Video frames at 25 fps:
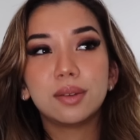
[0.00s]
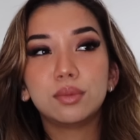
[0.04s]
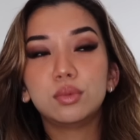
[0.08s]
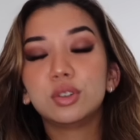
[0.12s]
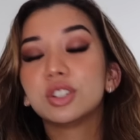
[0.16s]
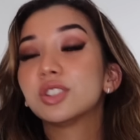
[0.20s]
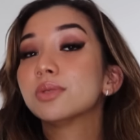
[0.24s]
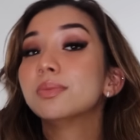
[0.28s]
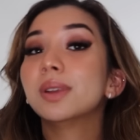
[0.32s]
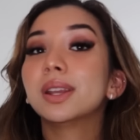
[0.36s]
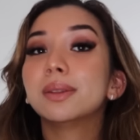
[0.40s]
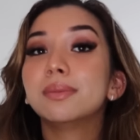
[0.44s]

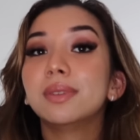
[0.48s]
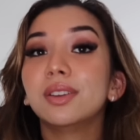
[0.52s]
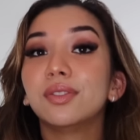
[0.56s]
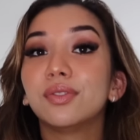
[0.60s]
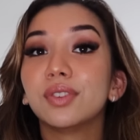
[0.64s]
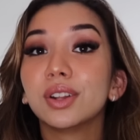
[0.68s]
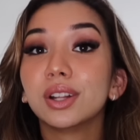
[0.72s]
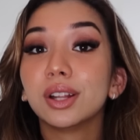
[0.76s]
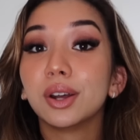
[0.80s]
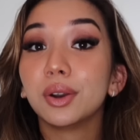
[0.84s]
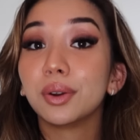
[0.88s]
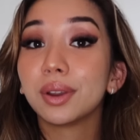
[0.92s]
which made me
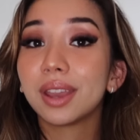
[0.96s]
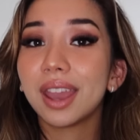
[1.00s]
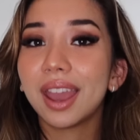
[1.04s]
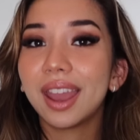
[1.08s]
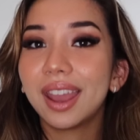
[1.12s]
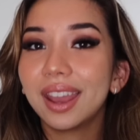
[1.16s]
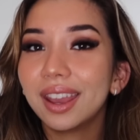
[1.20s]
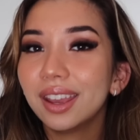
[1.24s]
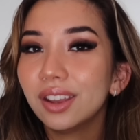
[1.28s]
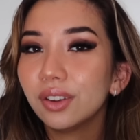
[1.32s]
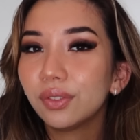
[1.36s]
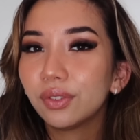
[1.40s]
feel
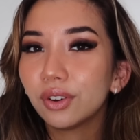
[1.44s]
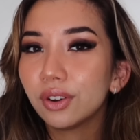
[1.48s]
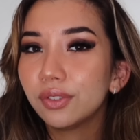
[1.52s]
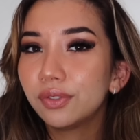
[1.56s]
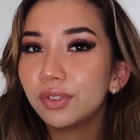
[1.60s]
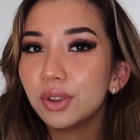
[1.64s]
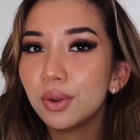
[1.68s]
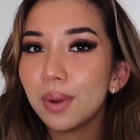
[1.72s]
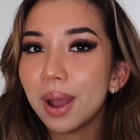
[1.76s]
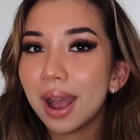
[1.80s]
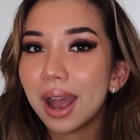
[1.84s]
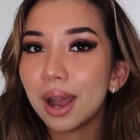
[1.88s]
okay for a
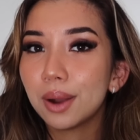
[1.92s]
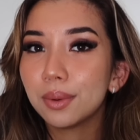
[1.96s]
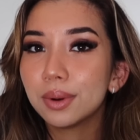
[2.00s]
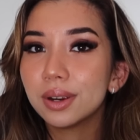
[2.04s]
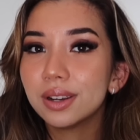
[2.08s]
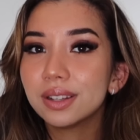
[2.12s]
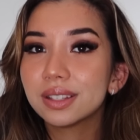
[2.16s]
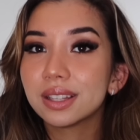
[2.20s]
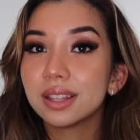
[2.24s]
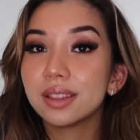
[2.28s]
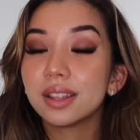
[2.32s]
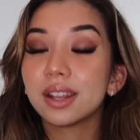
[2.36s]
few
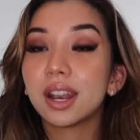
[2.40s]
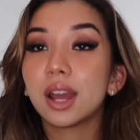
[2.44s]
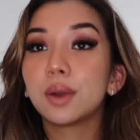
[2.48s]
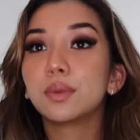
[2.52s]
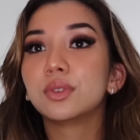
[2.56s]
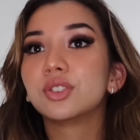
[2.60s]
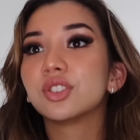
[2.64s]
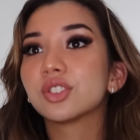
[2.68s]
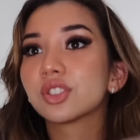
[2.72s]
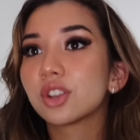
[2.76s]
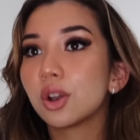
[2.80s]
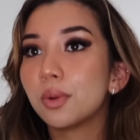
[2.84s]
hours, and then I
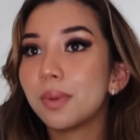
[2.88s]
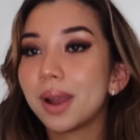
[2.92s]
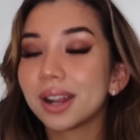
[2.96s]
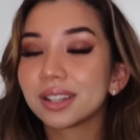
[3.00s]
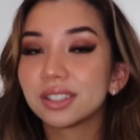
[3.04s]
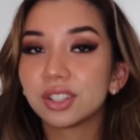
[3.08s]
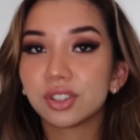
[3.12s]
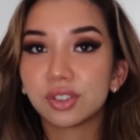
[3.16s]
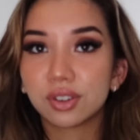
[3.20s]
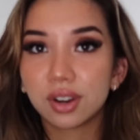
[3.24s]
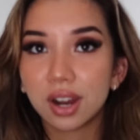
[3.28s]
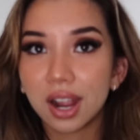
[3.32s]
would just go
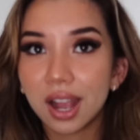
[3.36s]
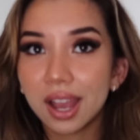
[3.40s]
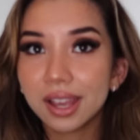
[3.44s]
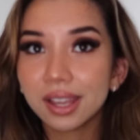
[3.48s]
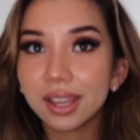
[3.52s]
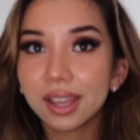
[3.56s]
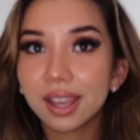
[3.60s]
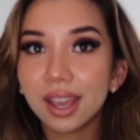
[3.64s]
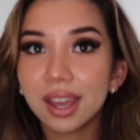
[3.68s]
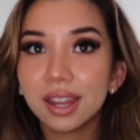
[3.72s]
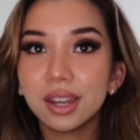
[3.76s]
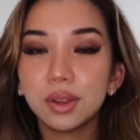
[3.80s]
back to
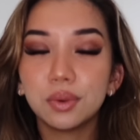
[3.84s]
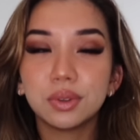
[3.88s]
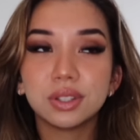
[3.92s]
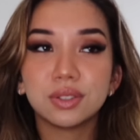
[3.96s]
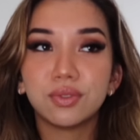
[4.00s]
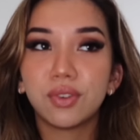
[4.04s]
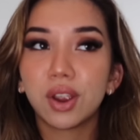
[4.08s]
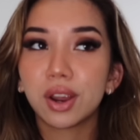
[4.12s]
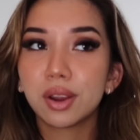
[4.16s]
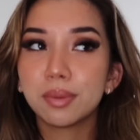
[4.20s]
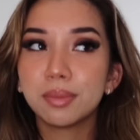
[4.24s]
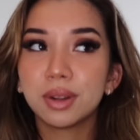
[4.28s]
crying again. It
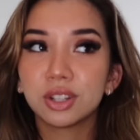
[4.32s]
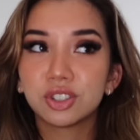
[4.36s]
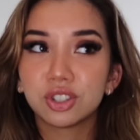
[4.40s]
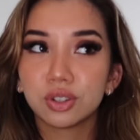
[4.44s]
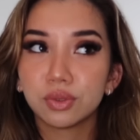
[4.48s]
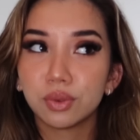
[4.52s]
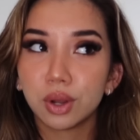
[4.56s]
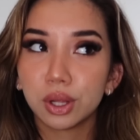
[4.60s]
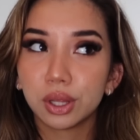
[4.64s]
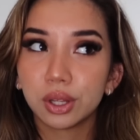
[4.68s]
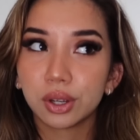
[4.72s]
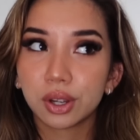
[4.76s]
was very
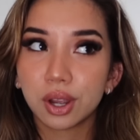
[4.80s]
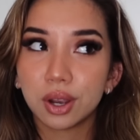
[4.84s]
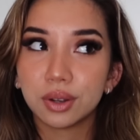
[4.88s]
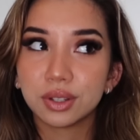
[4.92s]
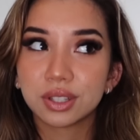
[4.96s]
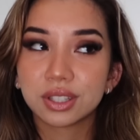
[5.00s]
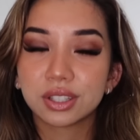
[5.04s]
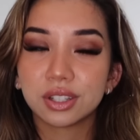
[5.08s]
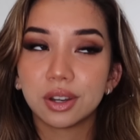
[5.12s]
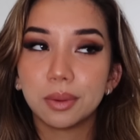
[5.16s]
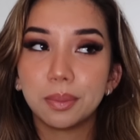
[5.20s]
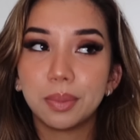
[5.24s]
much a roller
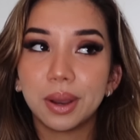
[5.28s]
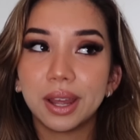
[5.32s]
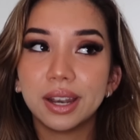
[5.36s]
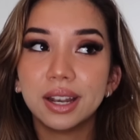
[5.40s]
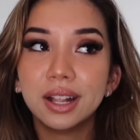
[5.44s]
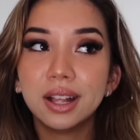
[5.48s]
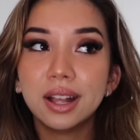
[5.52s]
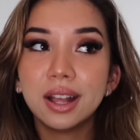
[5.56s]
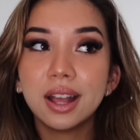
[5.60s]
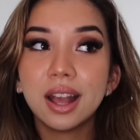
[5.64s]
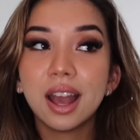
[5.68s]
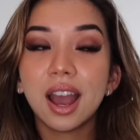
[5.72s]
coaster,
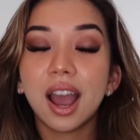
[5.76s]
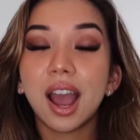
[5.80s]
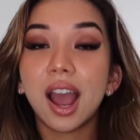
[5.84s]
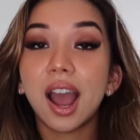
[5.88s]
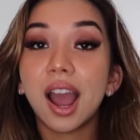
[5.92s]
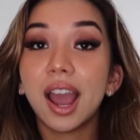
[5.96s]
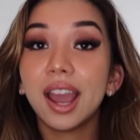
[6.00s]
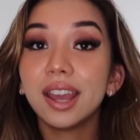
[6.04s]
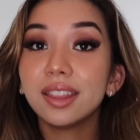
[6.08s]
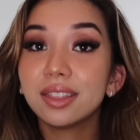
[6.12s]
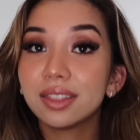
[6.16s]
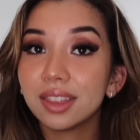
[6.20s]
but
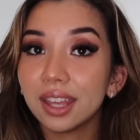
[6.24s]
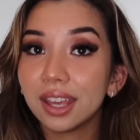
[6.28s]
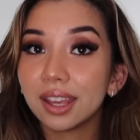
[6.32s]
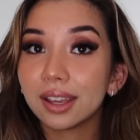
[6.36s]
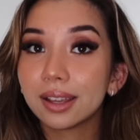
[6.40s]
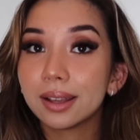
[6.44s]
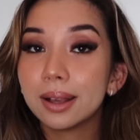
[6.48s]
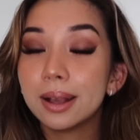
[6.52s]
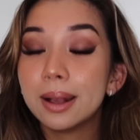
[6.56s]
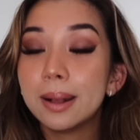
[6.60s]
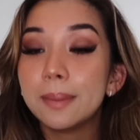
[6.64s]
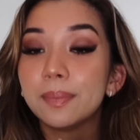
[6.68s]
I
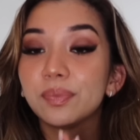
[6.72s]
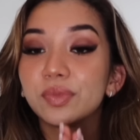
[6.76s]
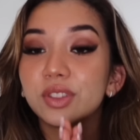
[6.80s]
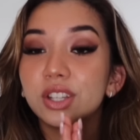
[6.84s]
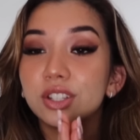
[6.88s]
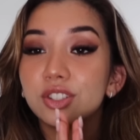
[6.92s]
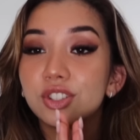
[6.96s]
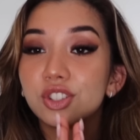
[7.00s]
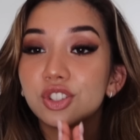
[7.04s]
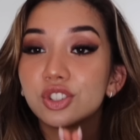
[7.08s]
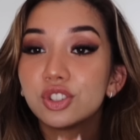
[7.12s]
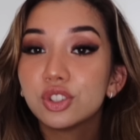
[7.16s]
think
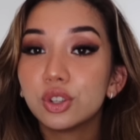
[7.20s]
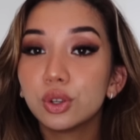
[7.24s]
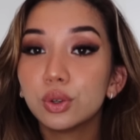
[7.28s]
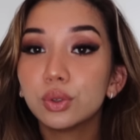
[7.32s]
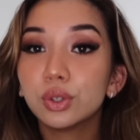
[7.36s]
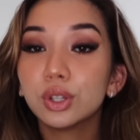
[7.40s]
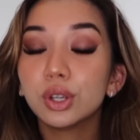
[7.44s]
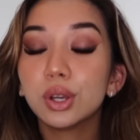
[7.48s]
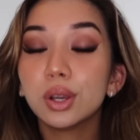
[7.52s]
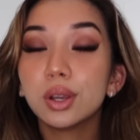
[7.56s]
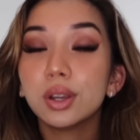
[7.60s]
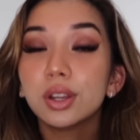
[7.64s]
the
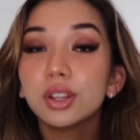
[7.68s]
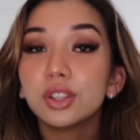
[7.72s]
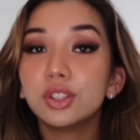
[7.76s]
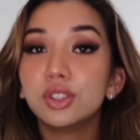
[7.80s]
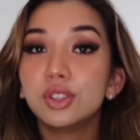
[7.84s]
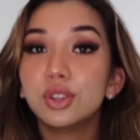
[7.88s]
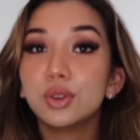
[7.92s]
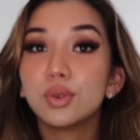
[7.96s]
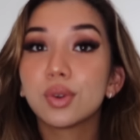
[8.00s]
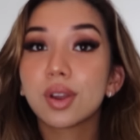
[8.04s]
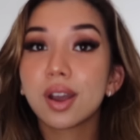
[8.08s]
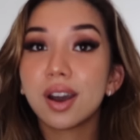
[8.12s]
sooner
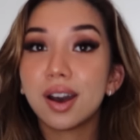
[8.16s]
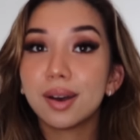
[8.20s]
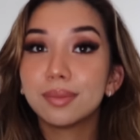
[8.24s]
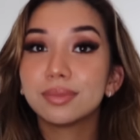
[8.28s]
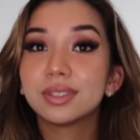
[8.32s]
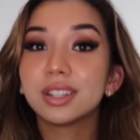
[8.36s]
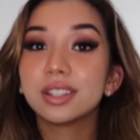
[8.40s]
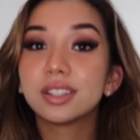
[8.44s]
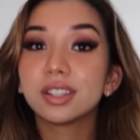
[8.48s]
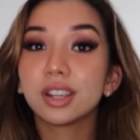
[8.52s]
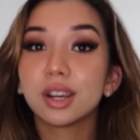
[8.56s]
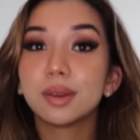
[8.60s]
you
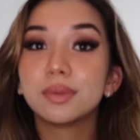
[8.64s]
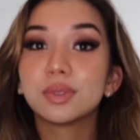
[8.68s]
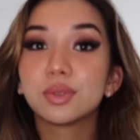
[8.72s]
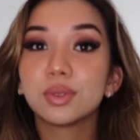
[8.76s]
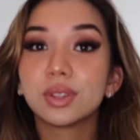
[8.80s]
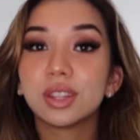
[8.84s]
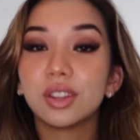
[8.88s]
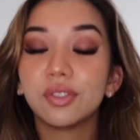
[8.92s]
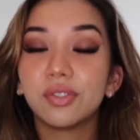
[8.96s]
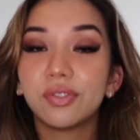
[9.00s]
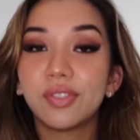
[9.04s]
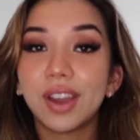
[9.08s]
come to terms
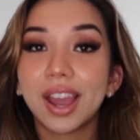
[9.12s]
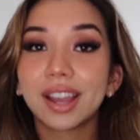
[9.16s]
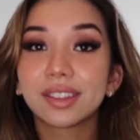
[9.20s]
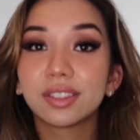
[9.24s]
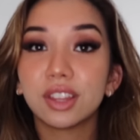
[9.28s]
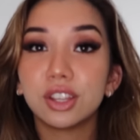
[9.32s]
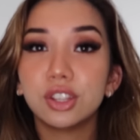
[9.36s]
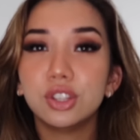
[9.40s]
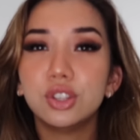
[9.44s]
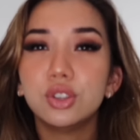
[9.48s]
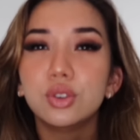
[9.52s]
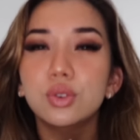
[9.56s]
with the
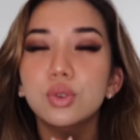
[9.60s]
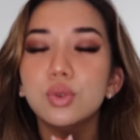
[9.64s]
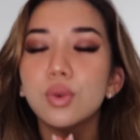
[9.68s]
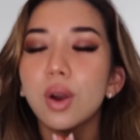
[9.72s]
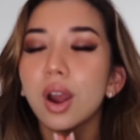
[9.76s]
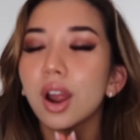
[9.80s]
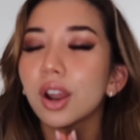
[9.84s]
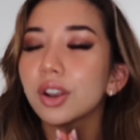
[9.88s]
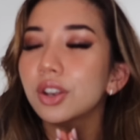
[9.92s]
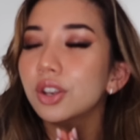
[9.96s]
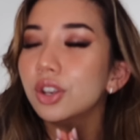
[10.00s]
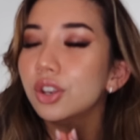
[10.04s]
fact that
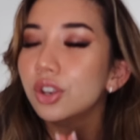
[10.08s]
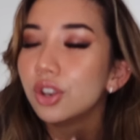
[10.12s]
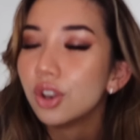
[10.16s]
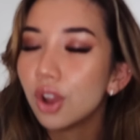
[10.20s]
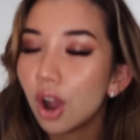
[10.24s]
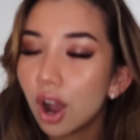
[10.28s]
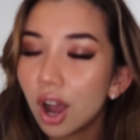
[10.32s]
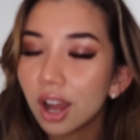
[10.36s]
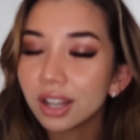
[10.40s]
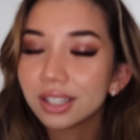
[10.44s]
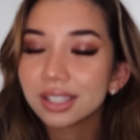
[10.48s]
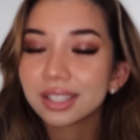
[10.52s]
you are
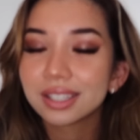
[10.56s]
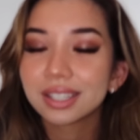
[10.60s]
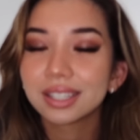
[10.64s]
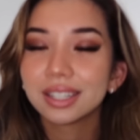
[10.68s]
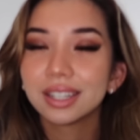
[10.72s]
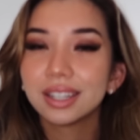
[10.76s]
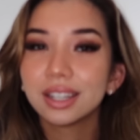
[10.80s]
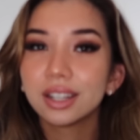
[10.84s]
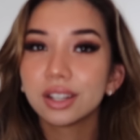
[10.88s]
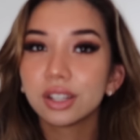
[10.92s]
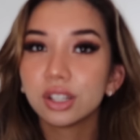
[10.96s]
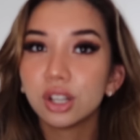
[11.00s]

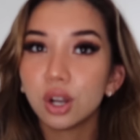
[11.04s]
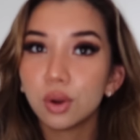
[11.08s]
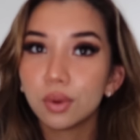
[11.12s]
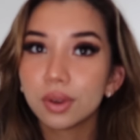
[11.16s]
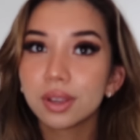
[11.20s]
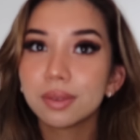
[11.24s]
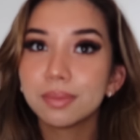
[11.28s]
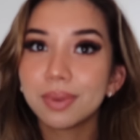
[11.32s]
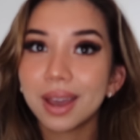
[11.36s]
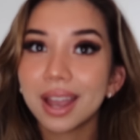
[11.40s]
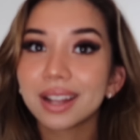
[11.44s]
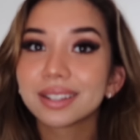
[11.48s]
not
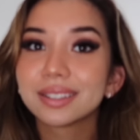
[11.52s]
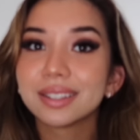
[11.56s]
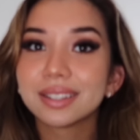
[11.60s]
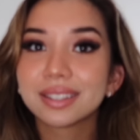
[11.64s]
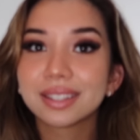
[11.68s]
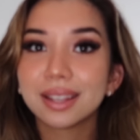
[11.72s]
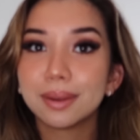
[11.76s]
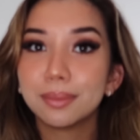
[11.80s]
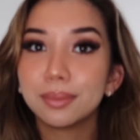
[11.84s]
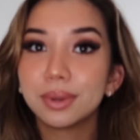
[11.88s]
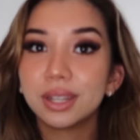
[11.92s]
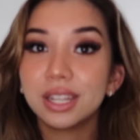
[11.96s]
going back to
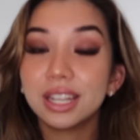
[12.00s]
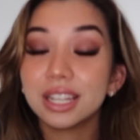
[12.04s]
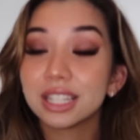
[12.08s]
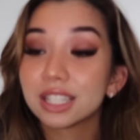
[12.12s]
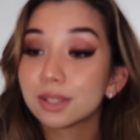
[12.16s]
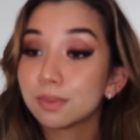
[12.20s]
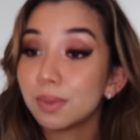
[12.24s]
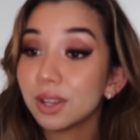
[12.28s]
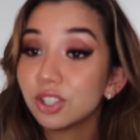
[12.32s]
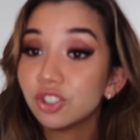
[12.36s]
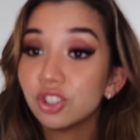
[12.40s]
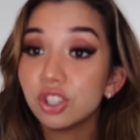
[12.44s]
somebody,
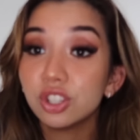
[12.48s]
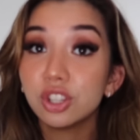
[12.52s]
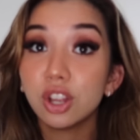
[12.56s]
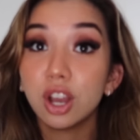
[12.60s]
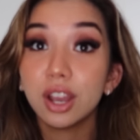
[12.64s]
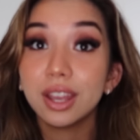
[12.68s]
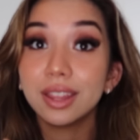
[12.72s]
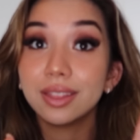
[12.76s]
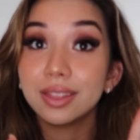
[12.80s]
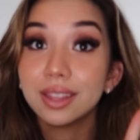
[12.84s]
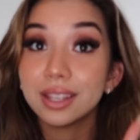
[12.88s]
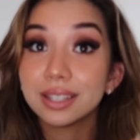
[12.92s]
especially
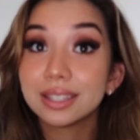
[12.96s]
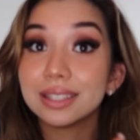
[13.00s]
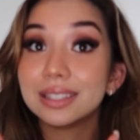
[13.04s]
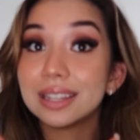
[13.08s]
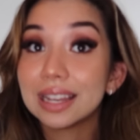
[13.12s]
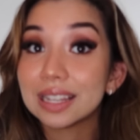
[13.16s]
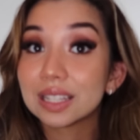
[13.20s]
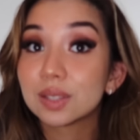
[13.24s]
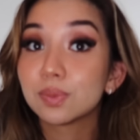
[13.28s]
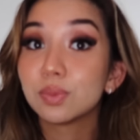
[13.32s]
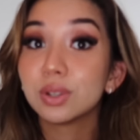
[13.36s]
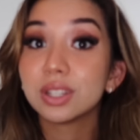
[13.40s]
not in this
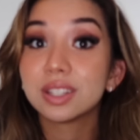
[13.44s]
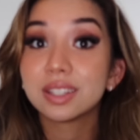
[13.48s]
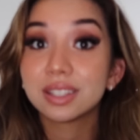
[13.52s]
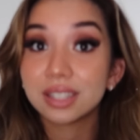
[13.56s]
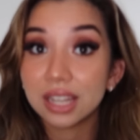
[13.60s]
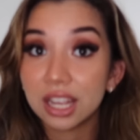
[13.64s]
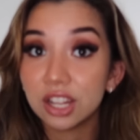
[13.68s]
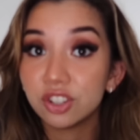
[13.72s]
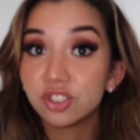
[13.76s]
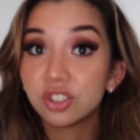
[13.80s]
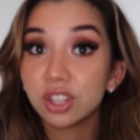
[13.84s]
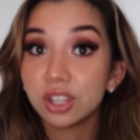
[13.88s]
desperate
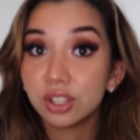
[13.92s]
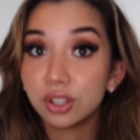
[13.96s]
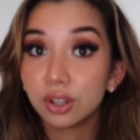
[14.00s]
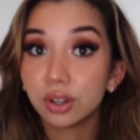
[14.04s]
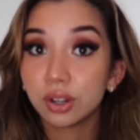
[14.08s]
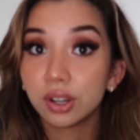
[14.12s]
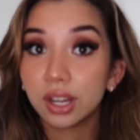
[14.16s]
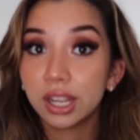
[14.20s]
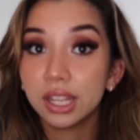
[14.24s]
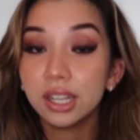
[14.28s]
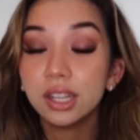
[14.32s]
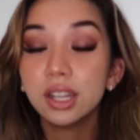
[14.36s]
stage that
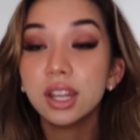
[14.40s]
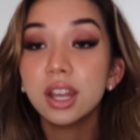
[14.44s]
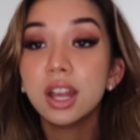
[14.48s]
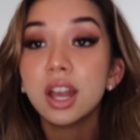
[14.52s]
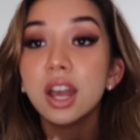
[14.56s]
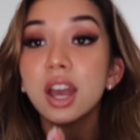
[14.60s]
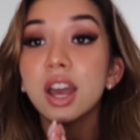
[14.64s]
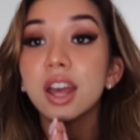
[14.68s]
you're in,